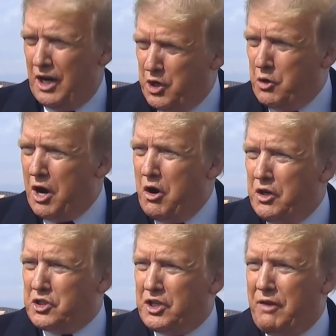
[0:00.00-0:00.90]
Are you
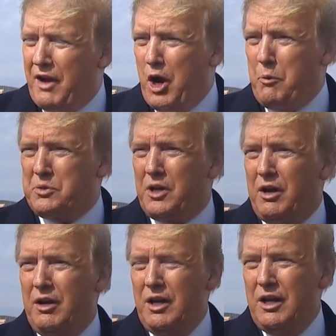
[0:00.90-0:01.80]
going, Steve? I hope
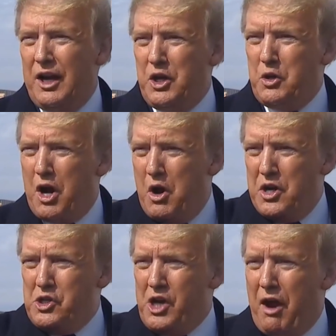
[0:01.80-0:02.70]
so. Are you
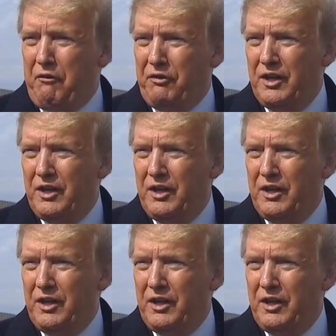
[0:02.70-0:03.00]
going, Jeff?